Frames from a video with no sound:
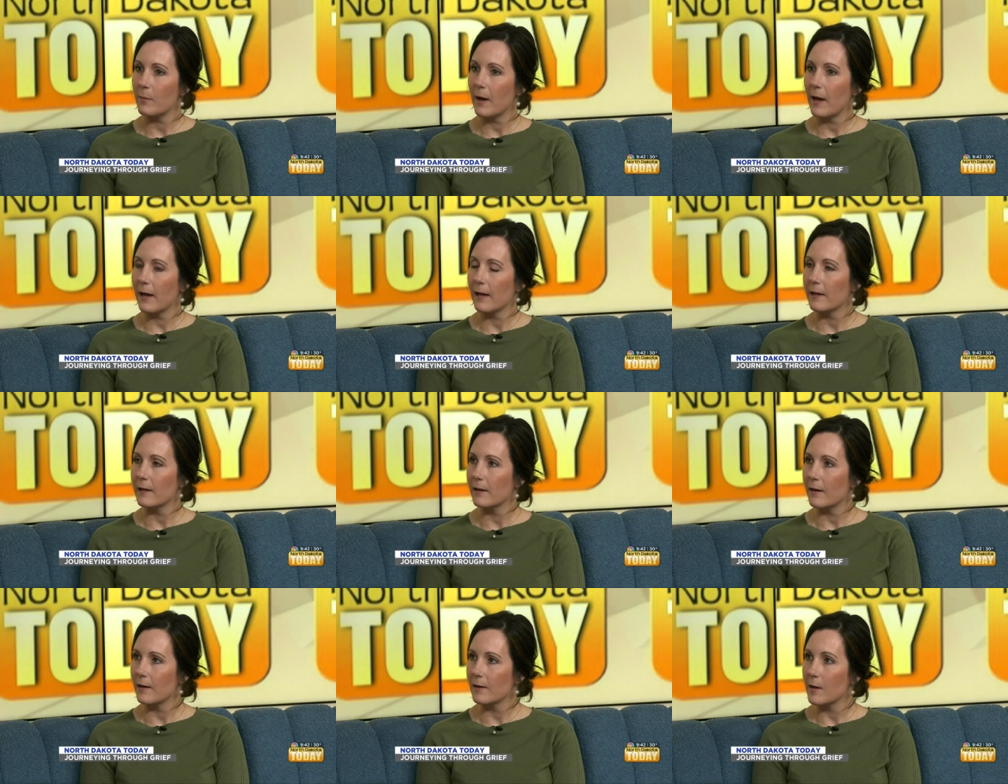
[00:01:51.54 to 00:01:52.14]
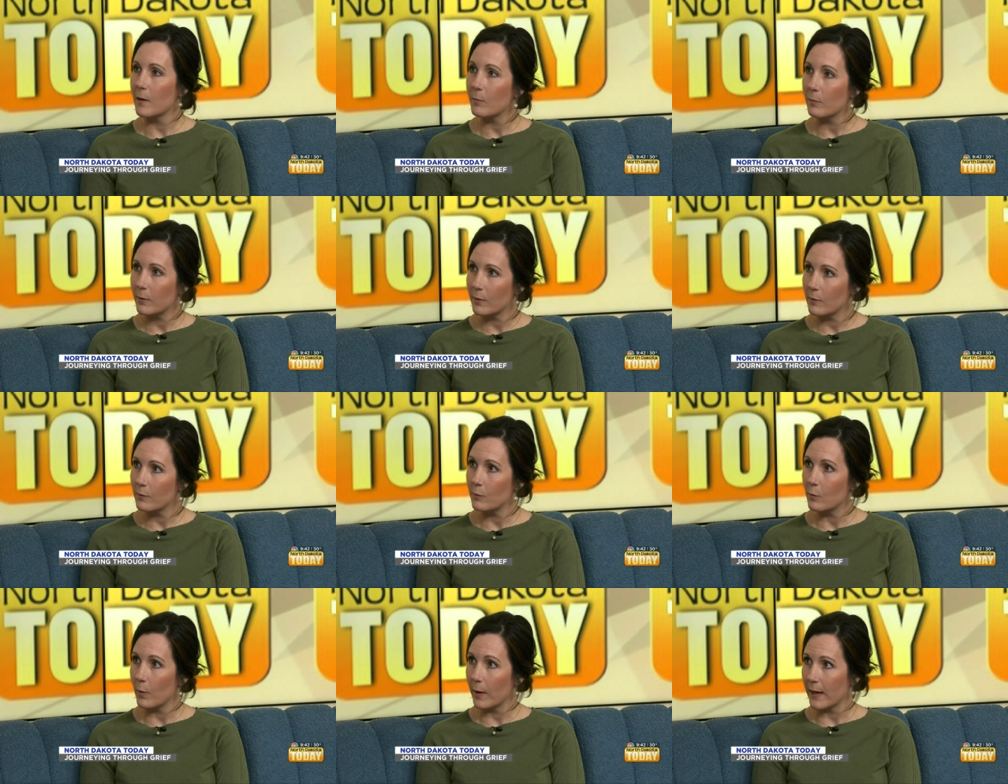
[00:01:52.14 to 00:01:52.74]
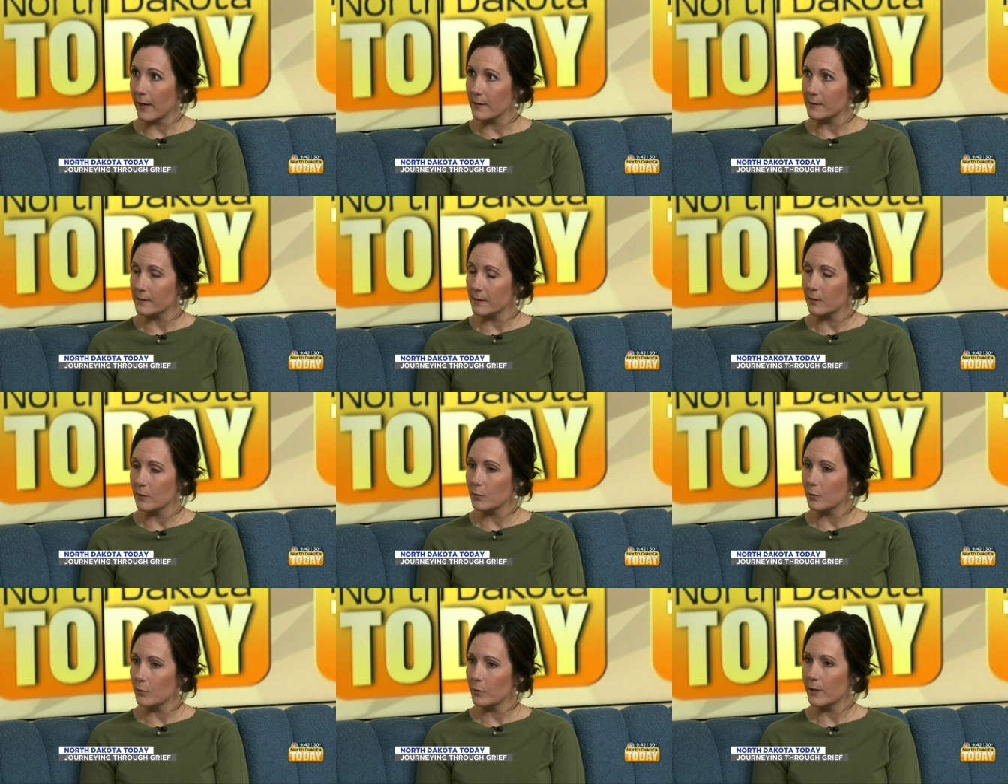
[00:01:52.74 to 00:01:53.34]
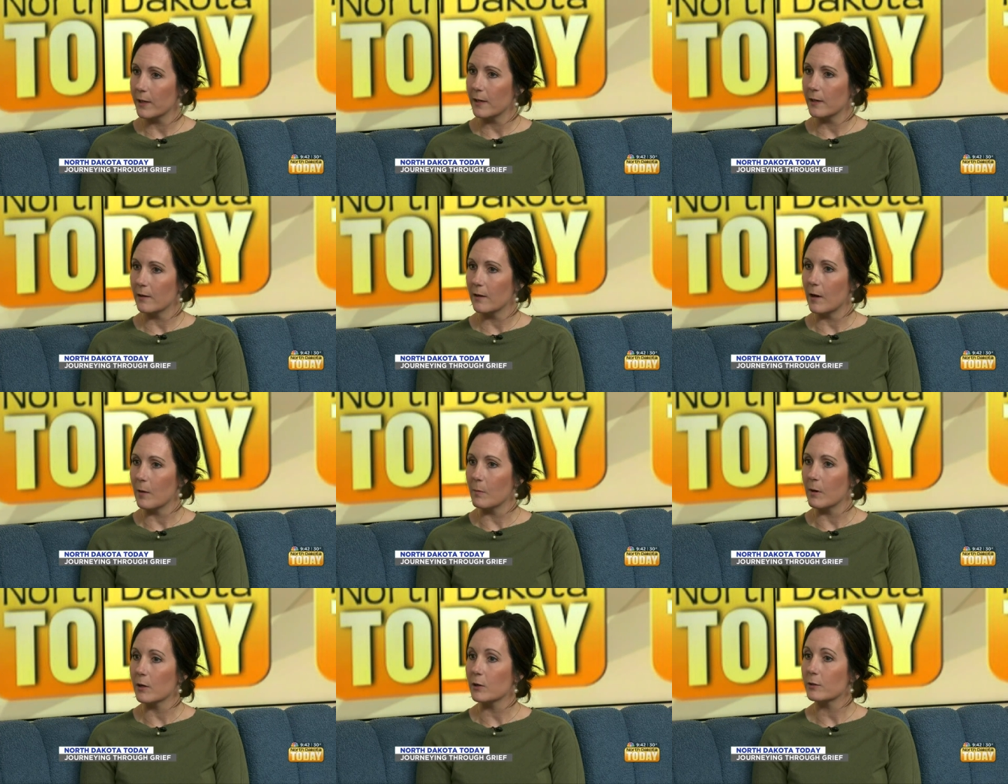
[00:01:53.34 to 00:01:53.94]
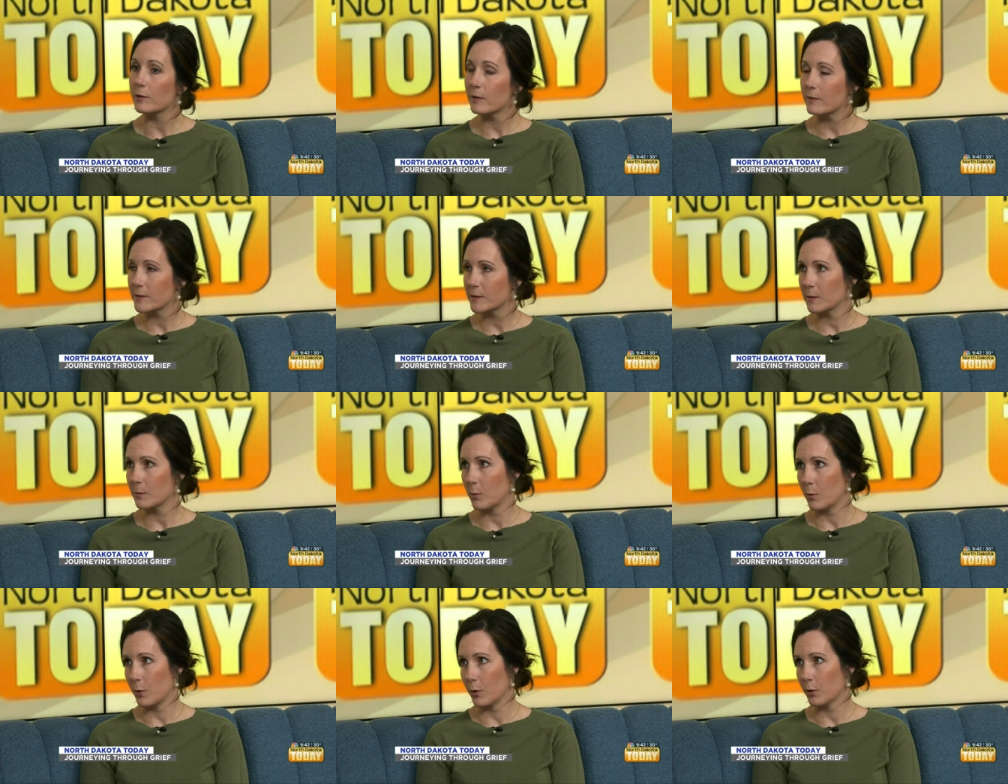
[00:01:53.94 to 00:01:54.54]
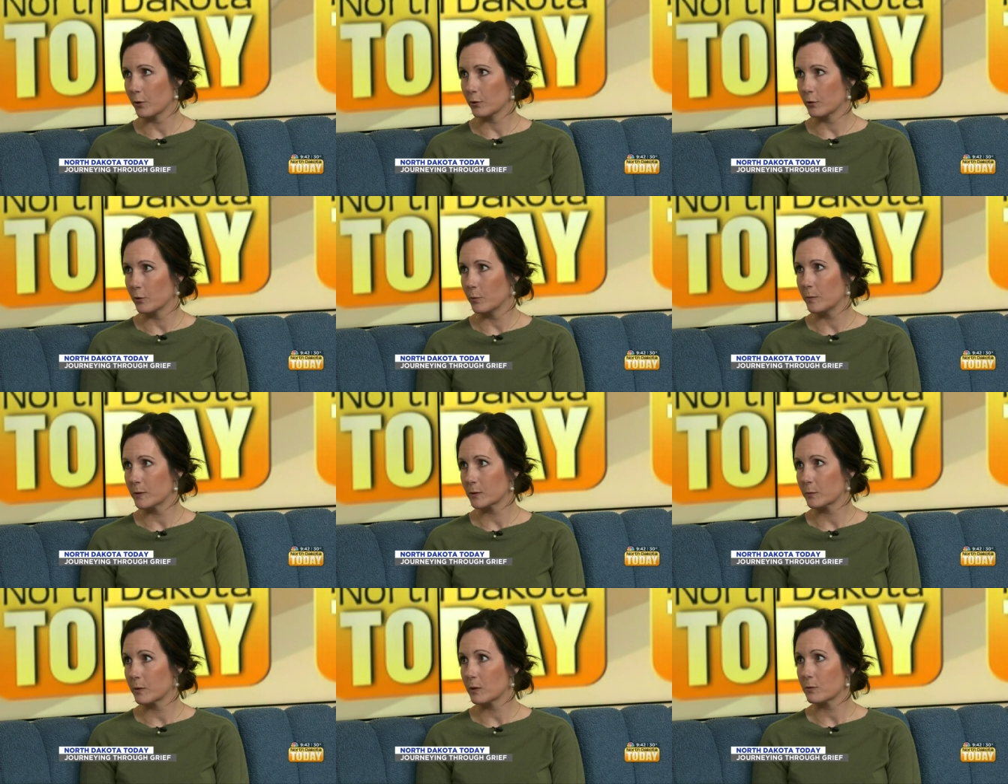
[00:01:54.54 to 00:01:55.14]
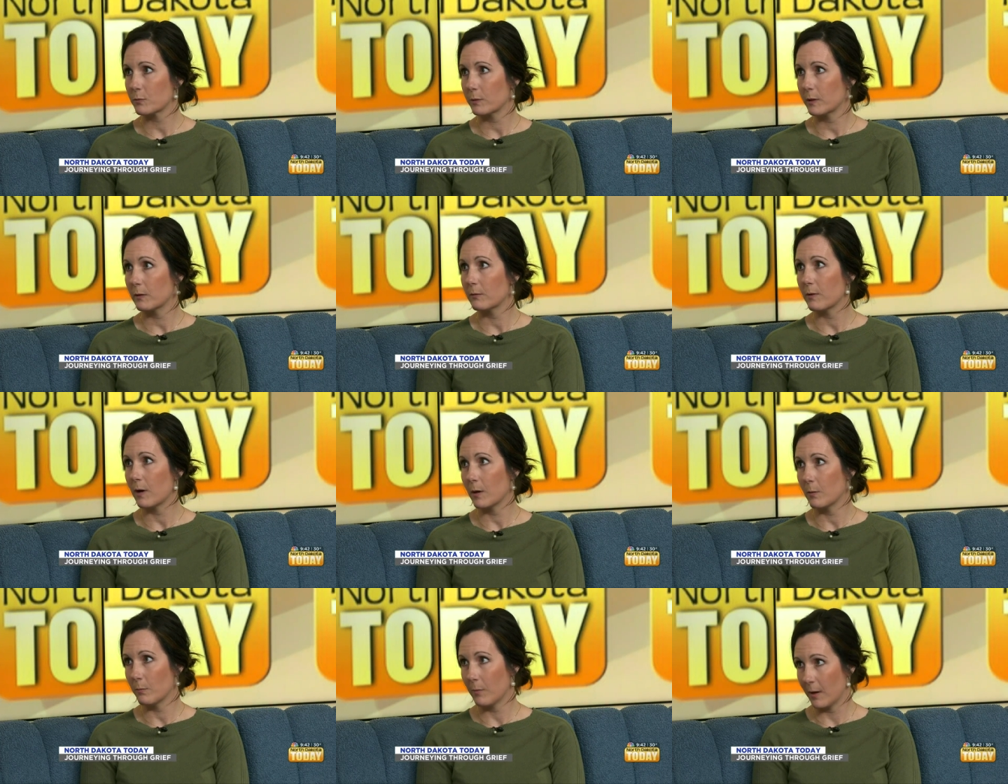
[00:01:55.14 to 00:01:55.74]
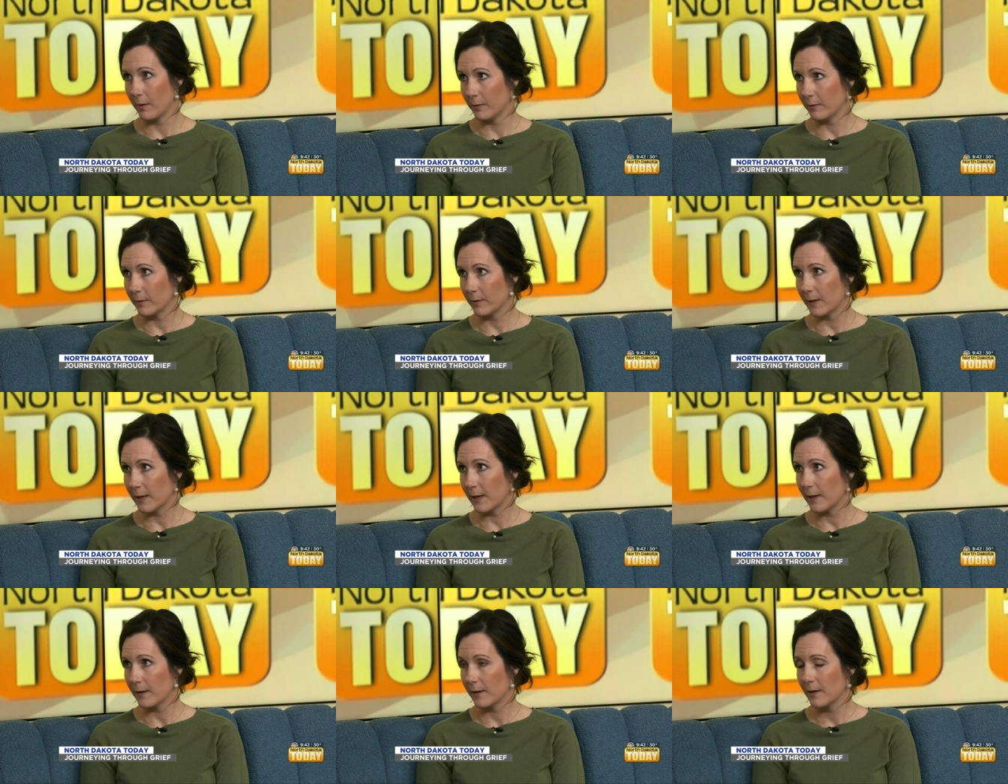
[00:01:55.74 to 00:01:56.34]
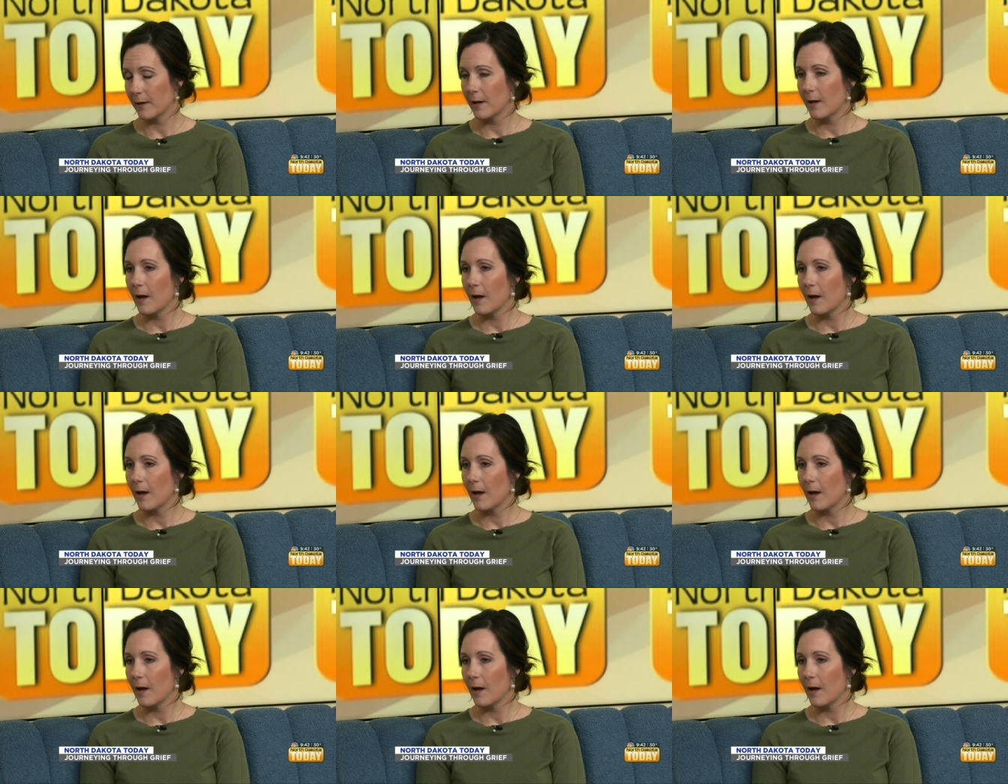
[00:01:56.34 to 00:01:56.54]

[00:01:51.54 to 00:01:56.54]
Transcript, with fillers: by a number of ways, including um, our grief support groups, which we run monthly.